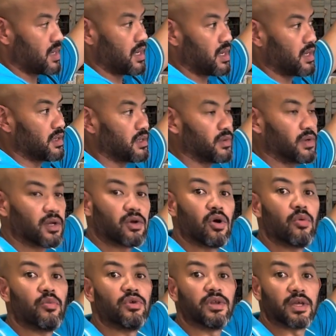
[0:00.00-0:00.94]
and they will
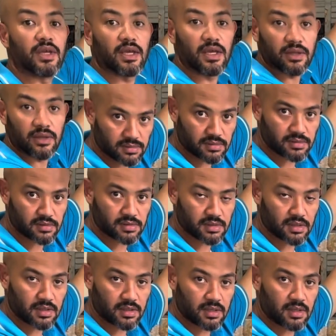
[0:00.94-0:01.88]
communicate
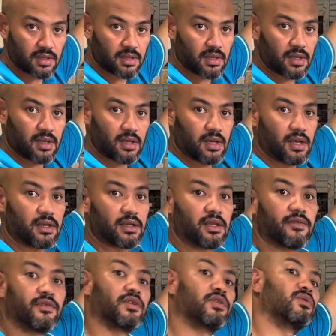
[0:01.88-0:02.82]
and
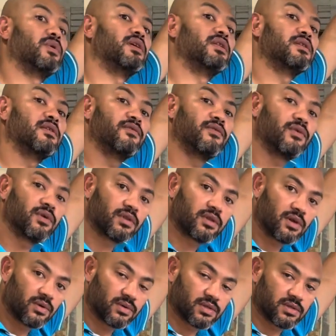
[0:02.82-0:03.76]
give you
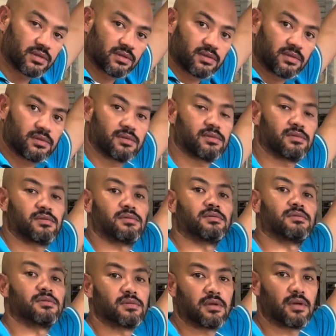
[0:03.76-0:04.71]
24,000
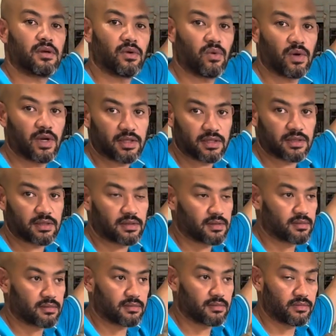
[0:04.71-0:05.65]
watts.
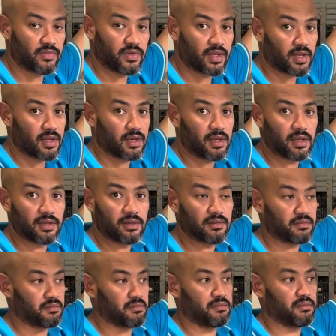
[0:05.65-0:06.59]
You can add
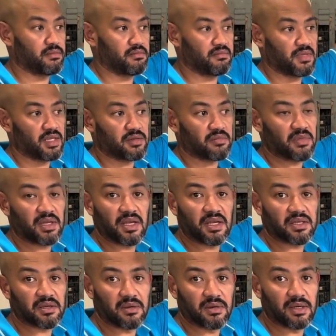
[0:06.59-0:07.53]
as many
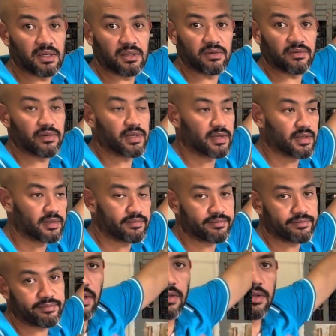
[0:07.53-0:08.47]
as you want, really.
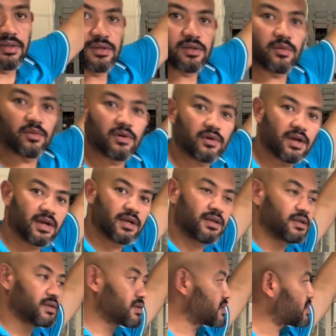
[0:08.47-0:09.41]
To
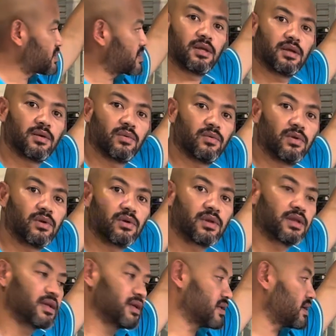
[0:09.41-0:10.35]
summarize, we're
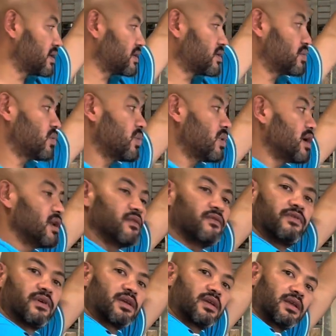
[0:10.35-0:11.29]
looking at a 12
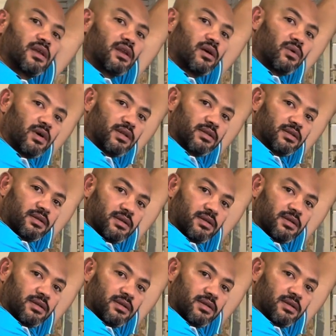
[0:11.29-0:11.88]
kilowatt